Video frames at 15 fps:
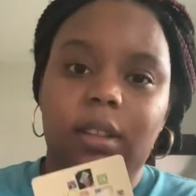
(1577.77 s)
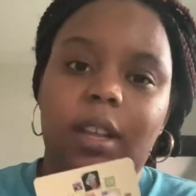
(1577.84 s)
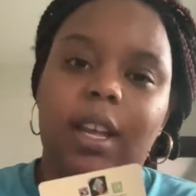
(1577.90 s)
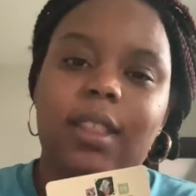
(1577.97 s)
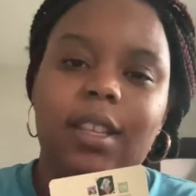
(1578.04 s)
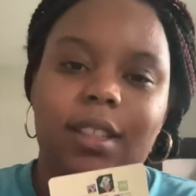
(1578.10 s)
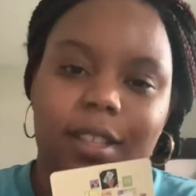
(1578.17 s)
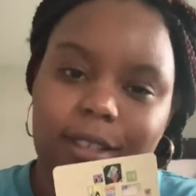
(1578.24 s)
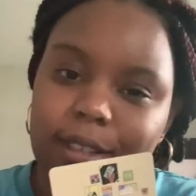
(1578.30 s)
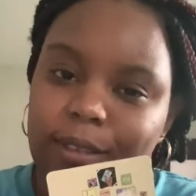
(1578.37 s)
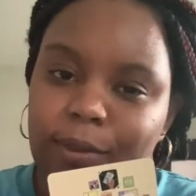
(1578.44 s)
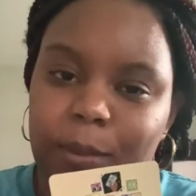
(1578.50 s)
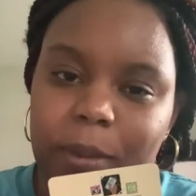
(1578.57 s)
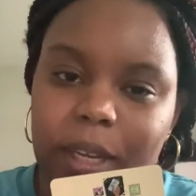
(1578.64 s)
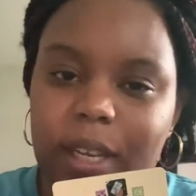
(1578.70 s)
I think this is
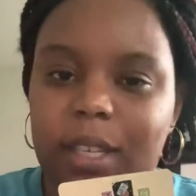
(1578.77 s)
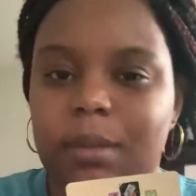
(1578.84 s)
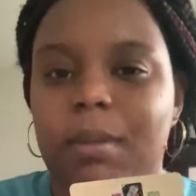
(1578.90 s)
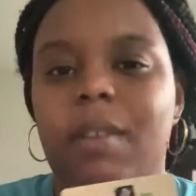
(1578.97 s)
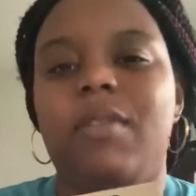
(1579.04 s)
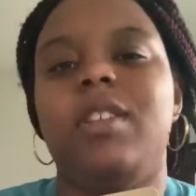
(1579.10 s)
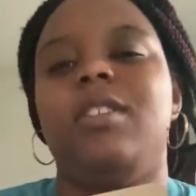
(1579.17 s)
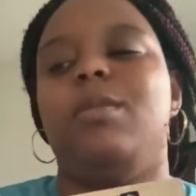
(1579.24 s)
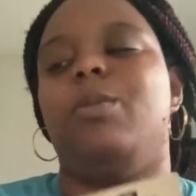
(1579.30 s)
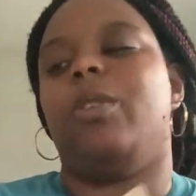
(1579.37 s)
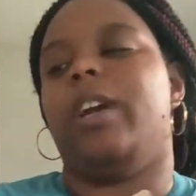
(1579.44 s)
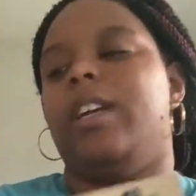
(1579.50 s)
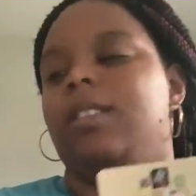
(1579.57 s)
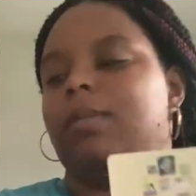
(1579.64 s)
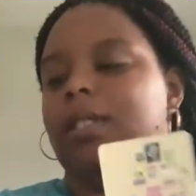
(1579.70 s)
for me because my vision
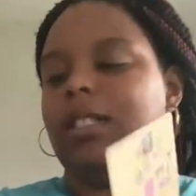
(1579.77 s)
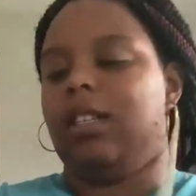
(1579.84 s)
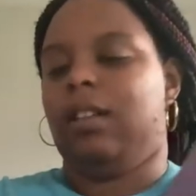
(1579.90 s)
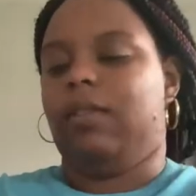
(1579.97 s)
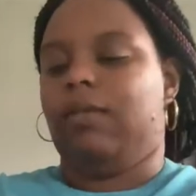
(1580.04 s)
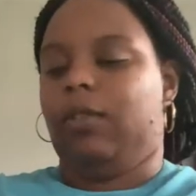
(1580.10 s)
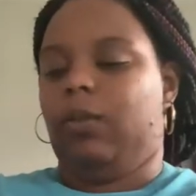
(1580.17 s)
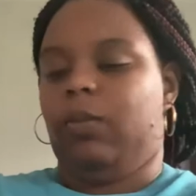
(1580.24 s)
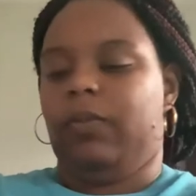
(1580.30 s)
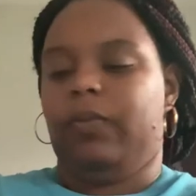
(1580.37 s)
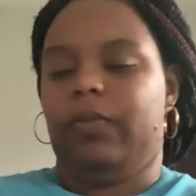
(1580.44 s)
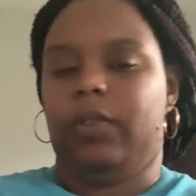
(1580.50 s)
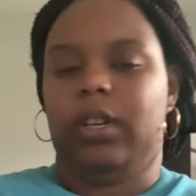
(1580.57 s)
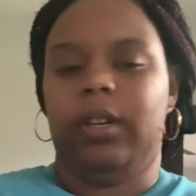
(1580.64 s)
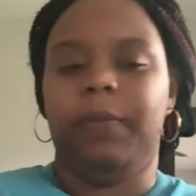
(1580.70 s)
board has been sitting
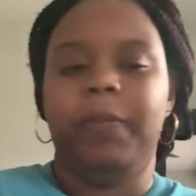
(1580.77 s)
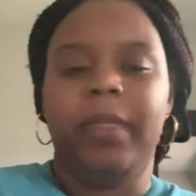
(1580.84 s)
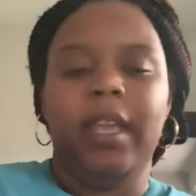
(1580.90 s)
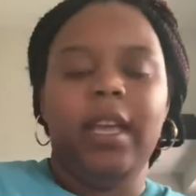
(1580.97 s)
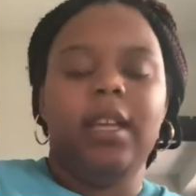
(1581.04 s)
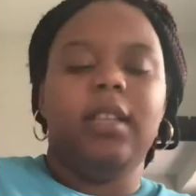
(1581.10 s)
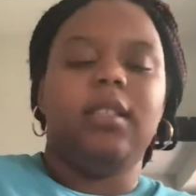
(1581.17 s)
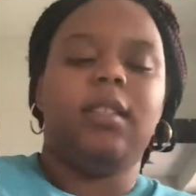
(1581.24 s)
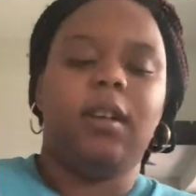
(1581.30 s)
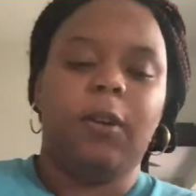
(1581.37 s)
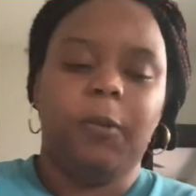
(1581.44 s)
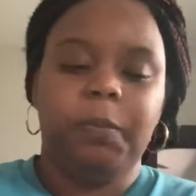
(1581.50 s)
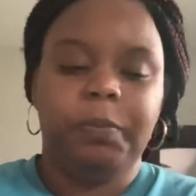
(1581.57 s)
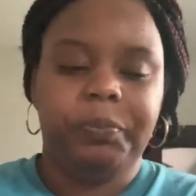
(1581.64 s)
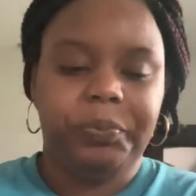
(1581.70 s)
for.
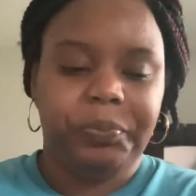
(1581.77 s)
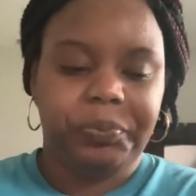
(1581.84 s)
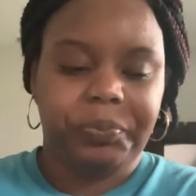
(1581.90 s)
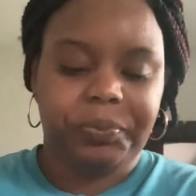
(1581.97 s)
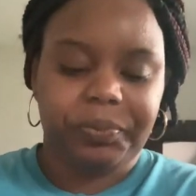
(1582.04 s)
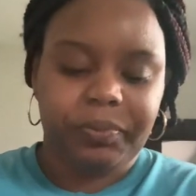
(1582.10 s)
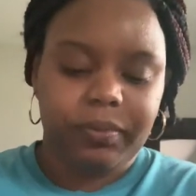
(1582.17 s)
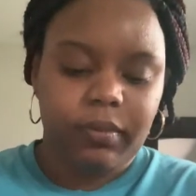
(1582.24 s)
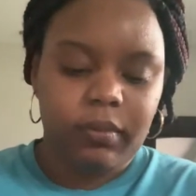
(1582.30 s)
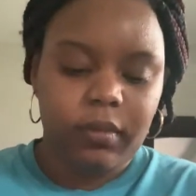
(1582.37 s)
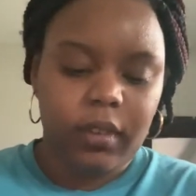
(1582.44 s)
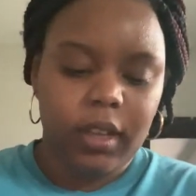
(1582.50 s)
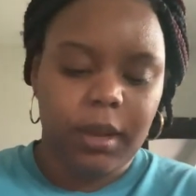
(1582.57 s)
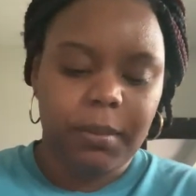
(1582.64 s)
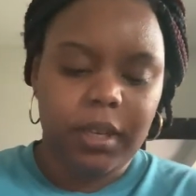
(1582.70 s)
So
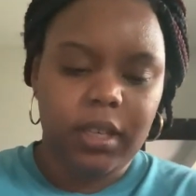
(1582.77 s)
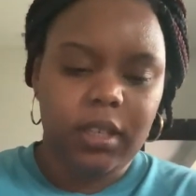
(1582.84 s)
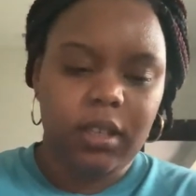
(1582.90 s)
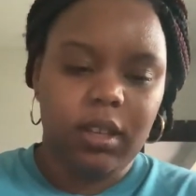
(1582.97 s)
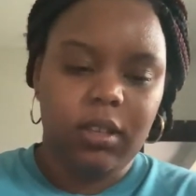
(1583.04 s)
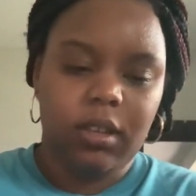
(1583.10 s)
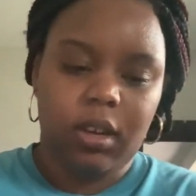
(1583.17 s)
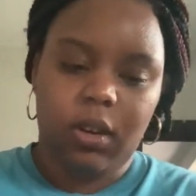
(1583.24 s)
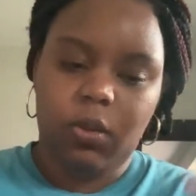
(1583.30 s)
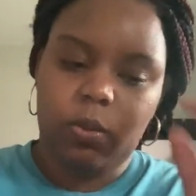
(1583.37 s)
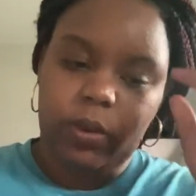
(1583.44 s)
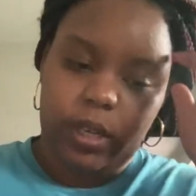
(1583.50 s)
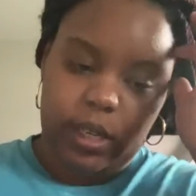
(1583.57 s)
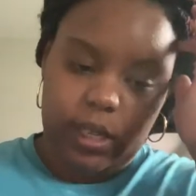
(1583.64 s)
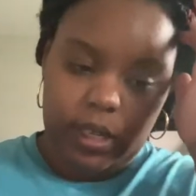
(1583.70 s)
I'm going to go
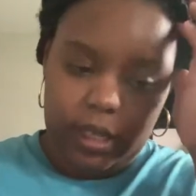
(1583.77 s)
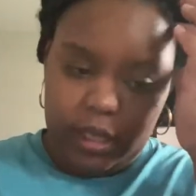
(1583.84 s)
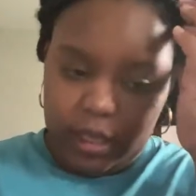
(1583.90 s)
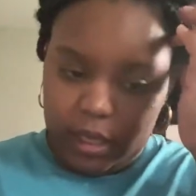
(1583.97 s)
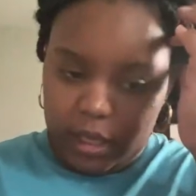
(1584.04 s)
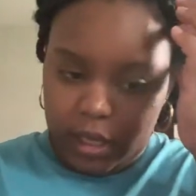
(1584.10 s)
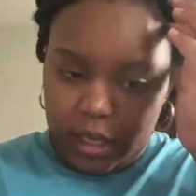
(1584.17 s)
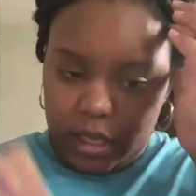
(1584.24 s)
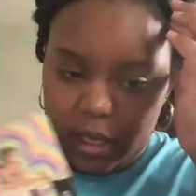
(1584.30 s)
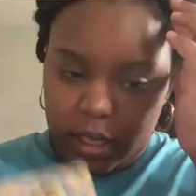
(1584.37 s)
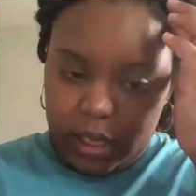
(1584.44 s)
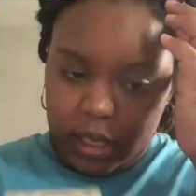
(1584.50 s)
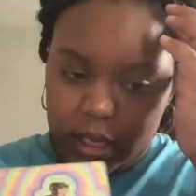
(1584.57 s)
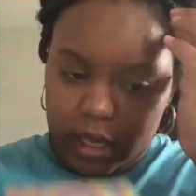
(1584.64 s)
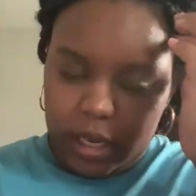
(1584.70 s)
with
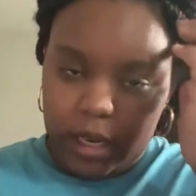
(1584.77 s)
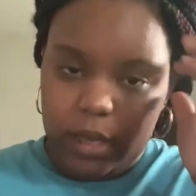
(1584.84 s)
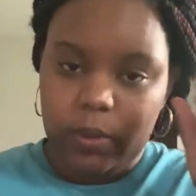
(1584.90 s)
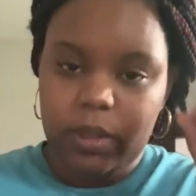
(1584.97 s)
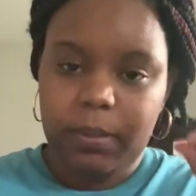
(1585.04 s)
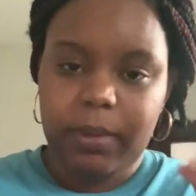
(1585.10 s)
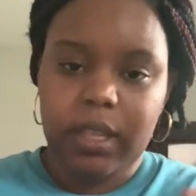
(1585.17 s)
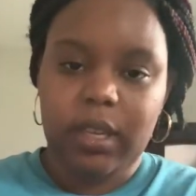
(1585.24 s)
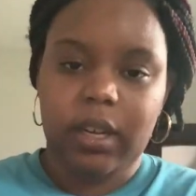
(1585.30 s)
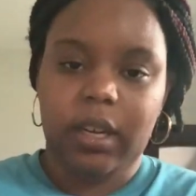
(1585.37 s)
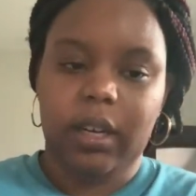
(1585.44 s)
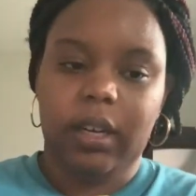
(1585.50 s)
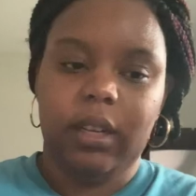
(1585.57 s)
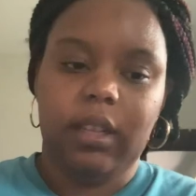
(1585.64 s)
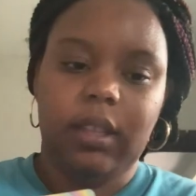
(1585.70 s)
connect with Mother
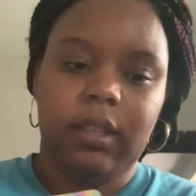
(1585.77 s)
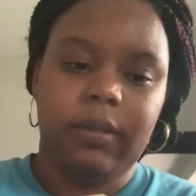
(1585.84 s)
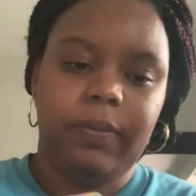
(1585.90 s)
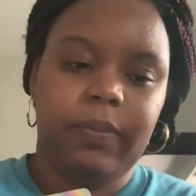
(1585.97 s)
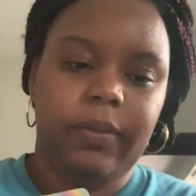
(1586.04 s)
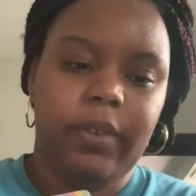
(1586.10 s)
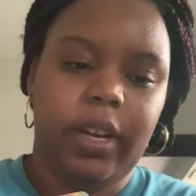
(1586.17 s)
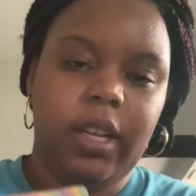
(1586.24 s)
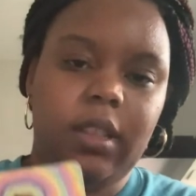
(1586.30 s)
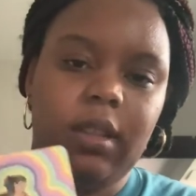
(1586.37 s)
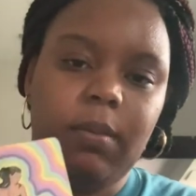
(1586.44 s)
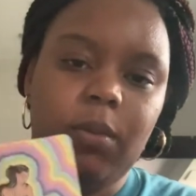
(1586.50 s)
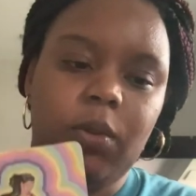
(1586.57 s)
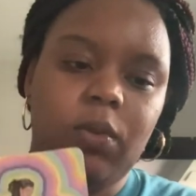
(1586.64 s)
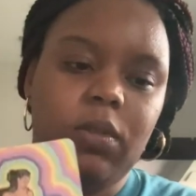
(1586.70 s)
Earth, right?
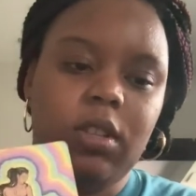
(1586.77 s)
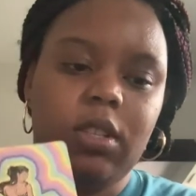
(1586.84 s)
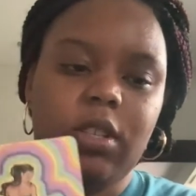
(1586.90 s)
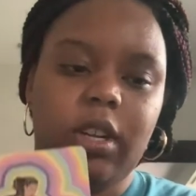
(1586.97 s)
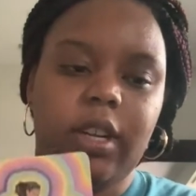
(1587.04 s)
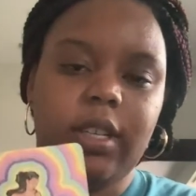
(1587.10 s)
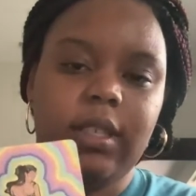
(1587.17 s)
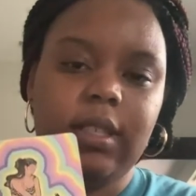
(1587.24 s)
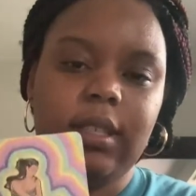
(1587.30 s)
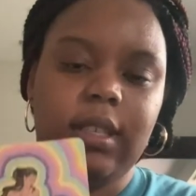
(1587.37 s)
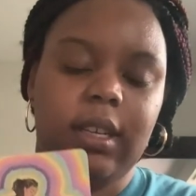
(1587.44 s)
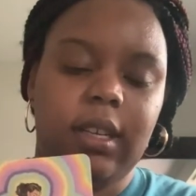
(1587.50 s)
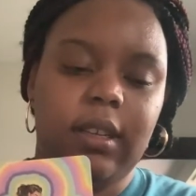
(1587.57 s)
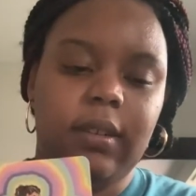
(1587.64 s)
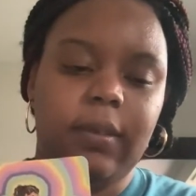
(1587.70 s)
The moon, the stars, the
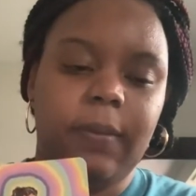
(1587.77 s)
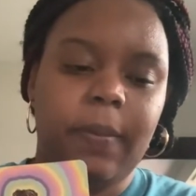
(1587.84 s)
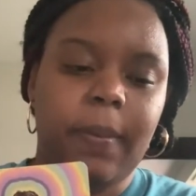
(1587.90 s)
sun.